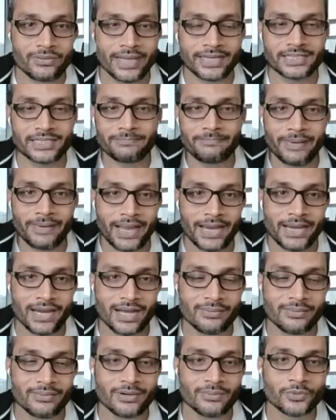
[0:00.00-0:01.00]
expand
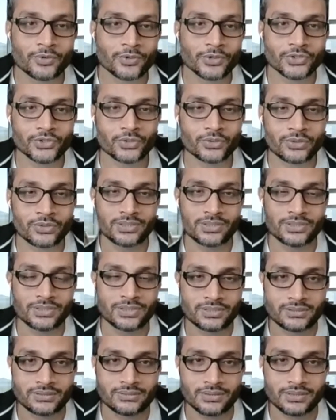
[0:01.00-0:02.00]
our more
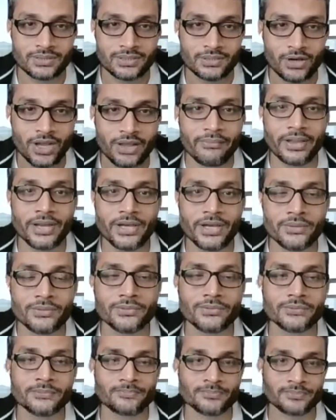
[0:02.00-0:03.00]

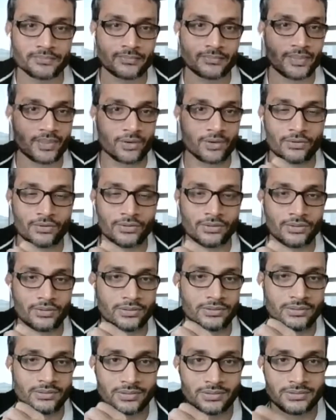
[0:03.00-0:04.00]
revenue
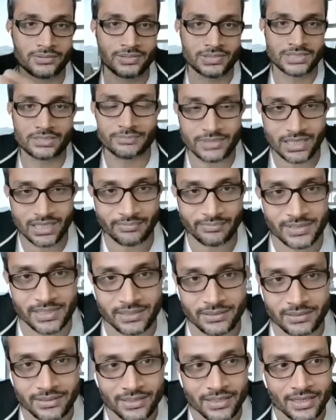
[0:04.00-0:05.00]
on
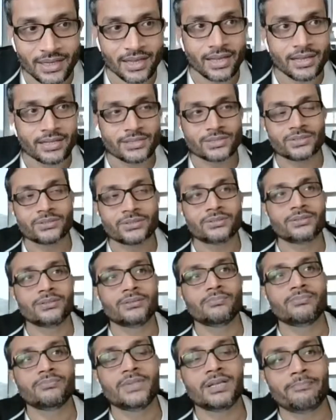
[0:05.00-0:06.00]
subscription.
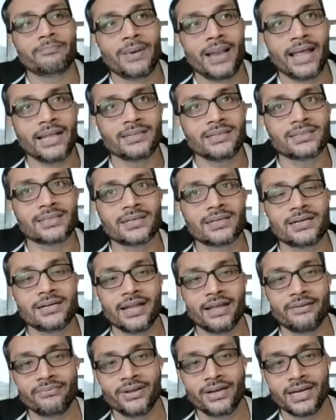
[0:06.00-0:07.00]
So the plans are
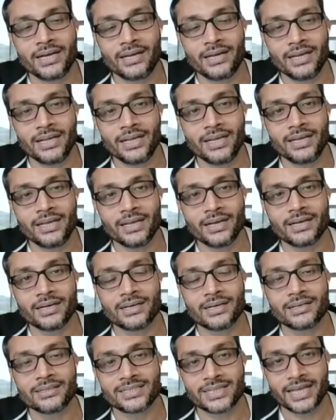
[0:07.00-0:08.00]
definitely
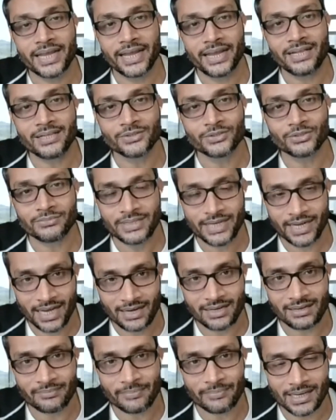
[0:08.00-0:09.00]
scaled. So we
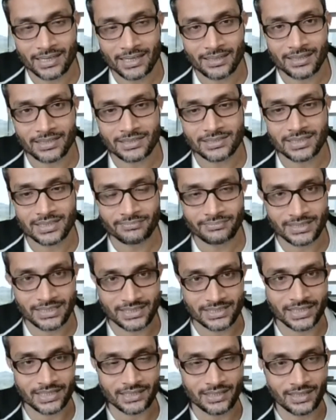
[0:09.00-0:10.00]
have a partnership
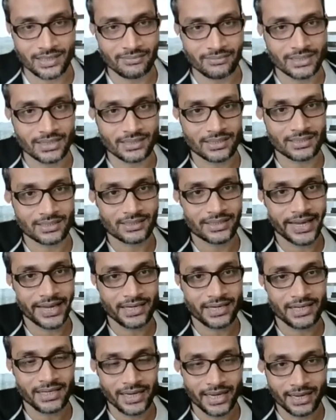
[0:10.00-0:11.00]
recently with
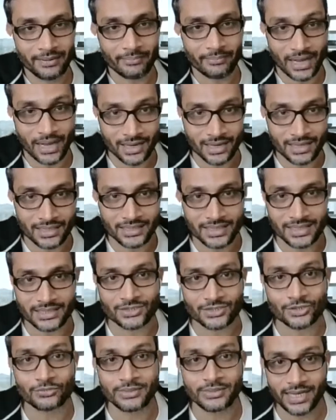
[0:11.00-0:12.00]
ADA
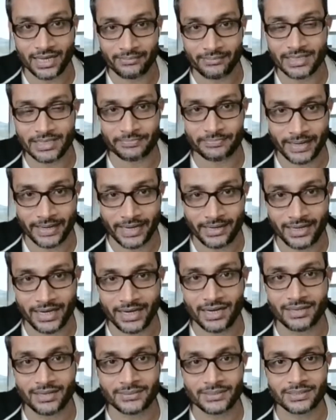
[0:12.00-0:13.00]
Bangladesh. So we have
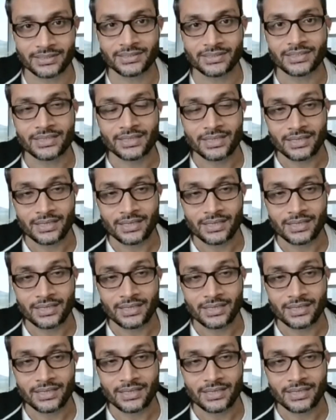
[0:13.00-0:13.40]
expanded our